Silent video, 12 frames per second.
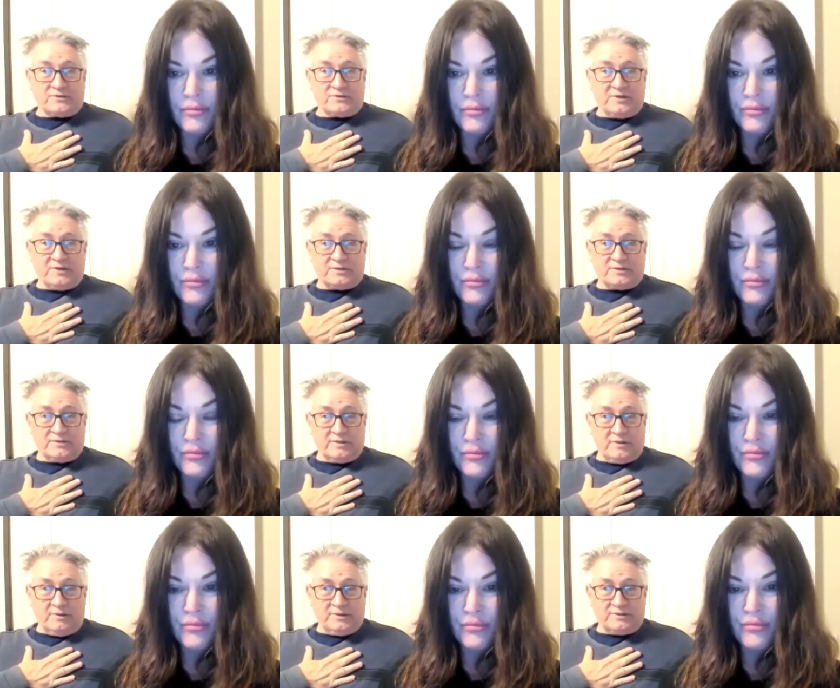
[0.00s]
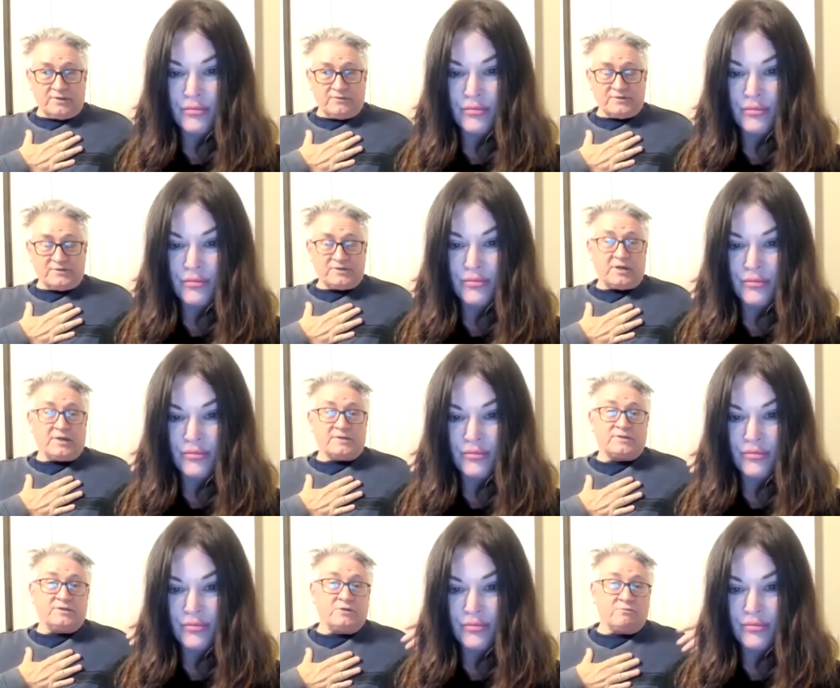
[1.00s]
Speaker 1: on each on each other's chest, and you
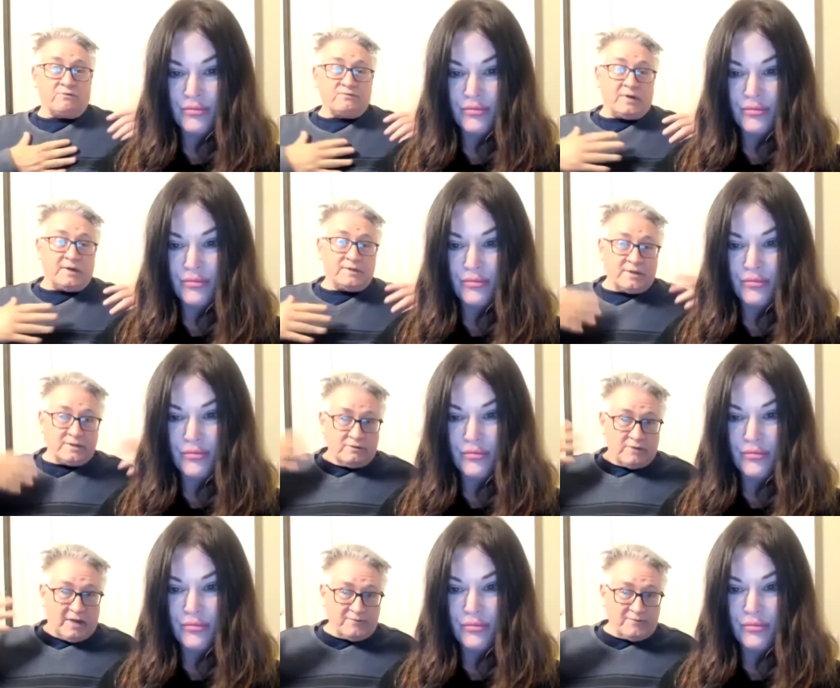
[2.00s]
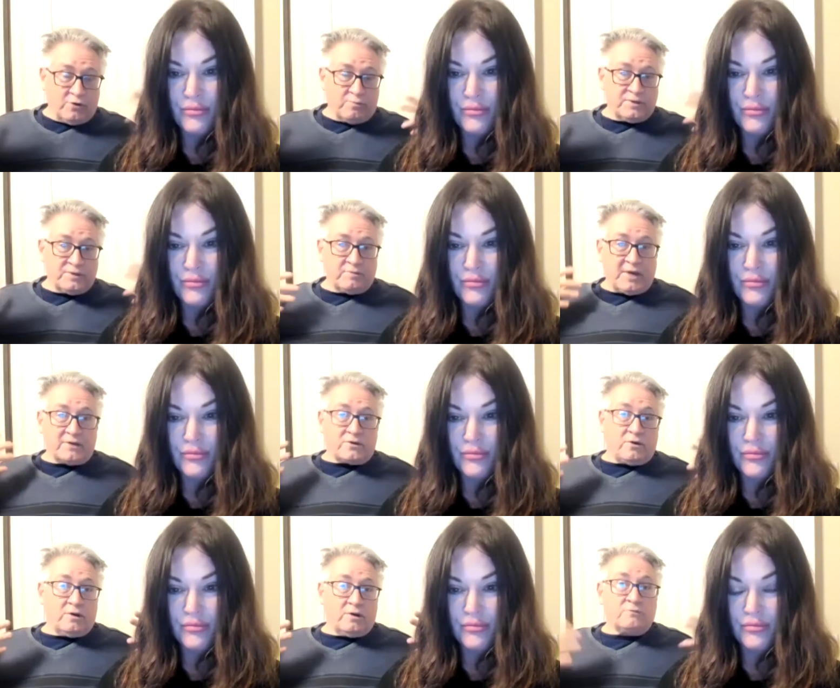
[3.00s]
will find that having opened the back
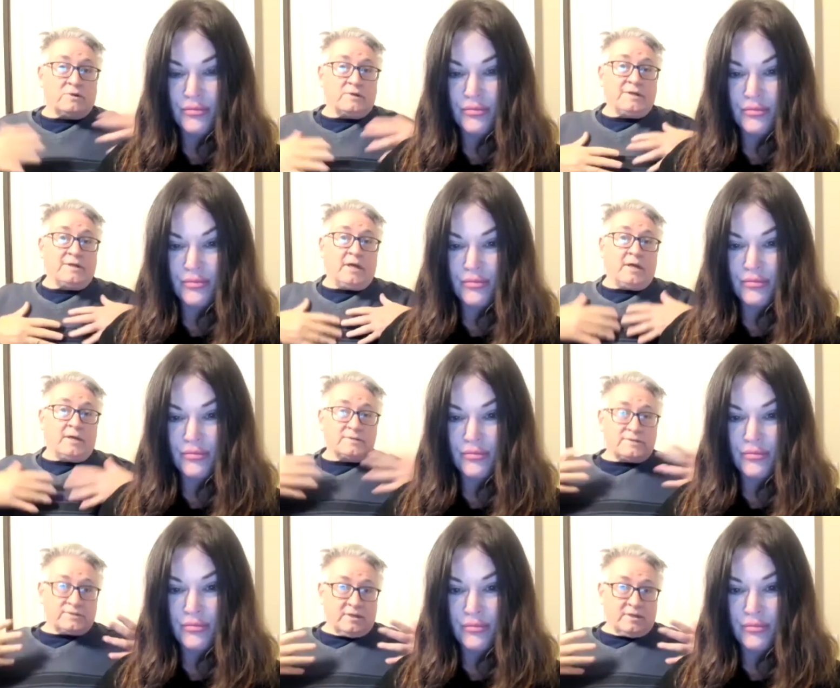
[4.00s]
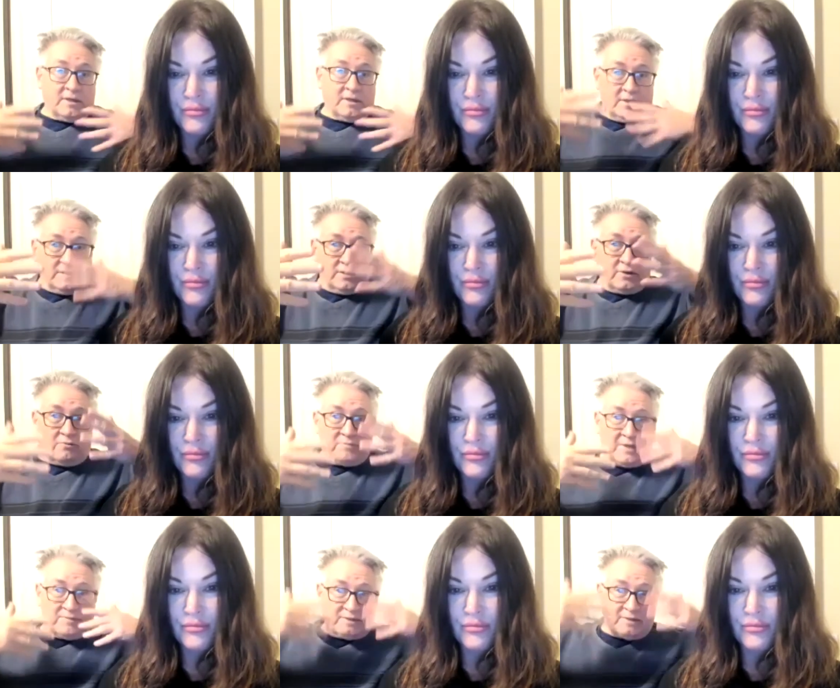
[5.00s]
heart will enhance, mm-hmm. you know,
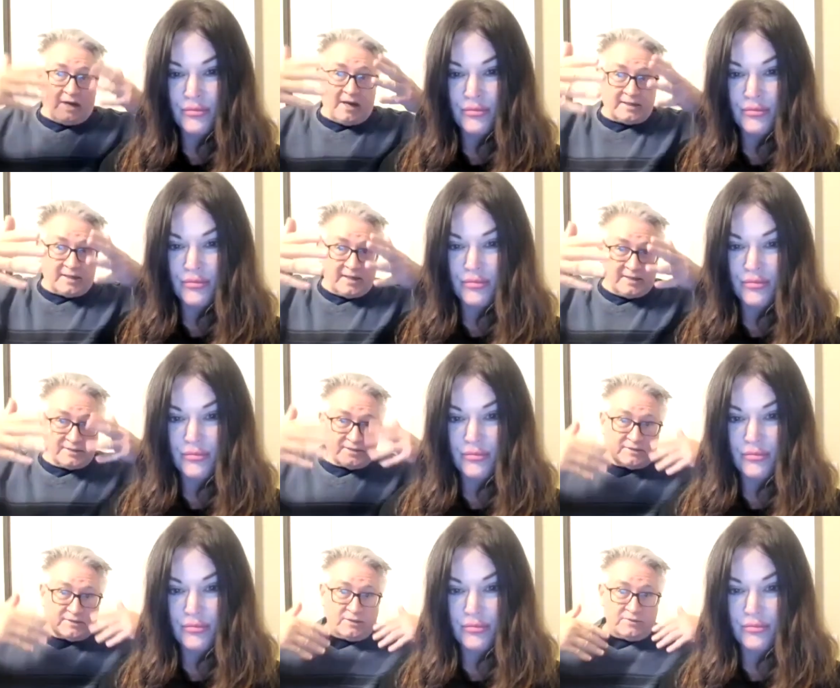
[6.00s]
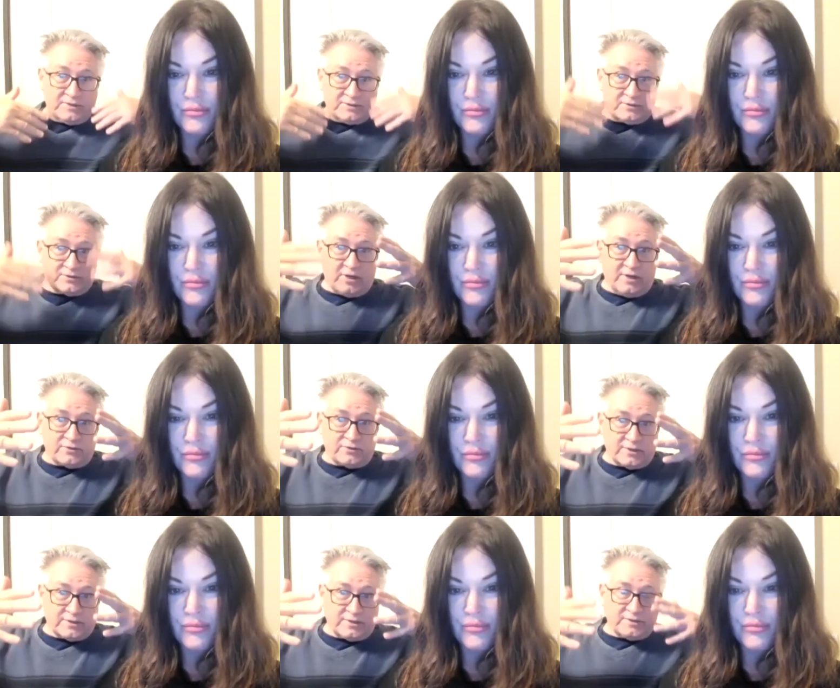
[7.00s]
maybe eye gazing, you know, these are tantric
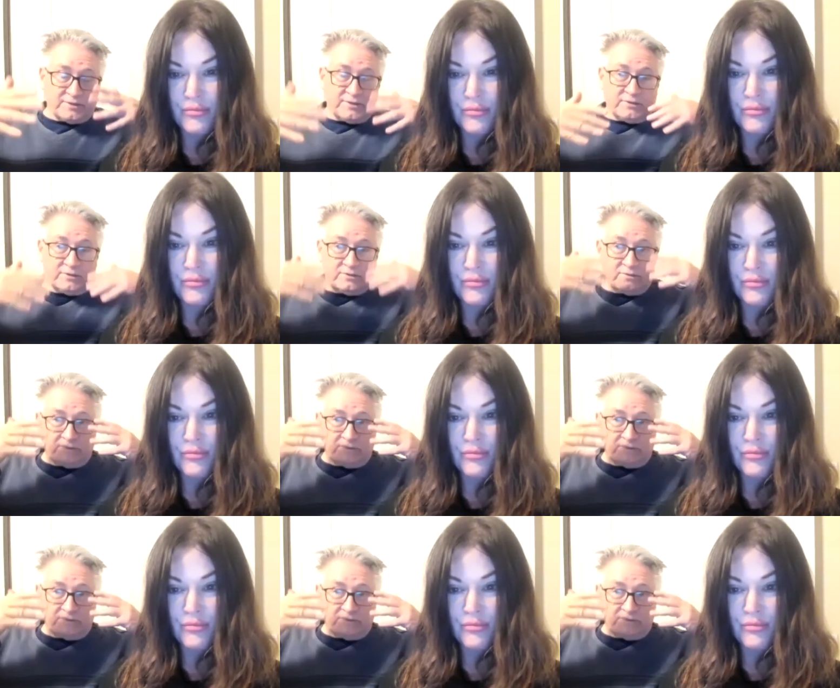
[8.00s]
things to do, mm-hmm.